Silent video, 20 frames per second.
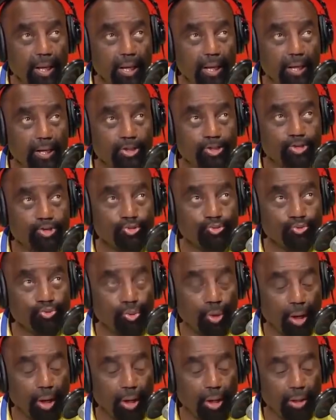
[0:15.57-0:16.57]
A
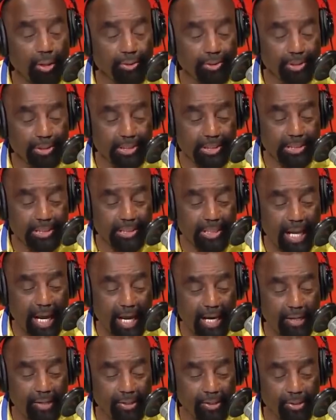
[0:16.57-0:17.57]
strong
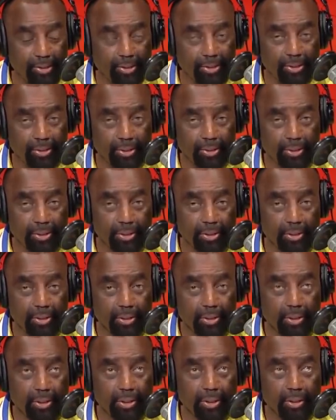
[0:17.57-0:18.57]
desire
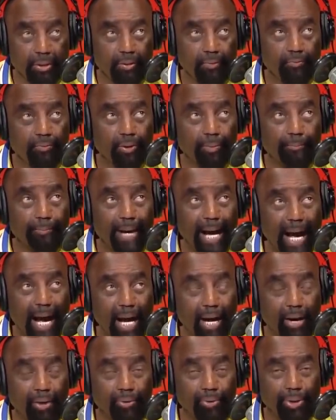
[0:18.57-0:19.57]
for
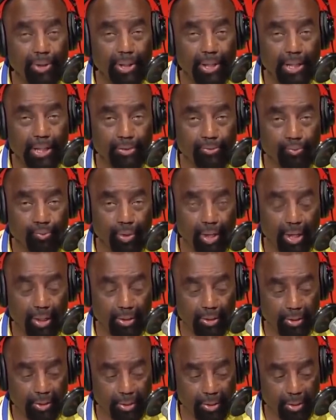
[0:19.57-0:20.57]
power and
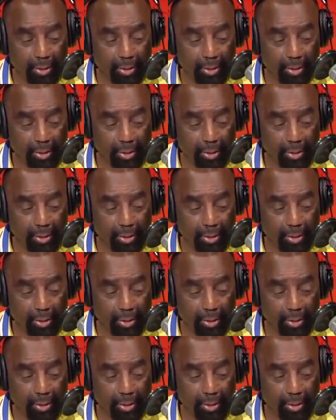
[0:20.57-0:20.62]
wealth.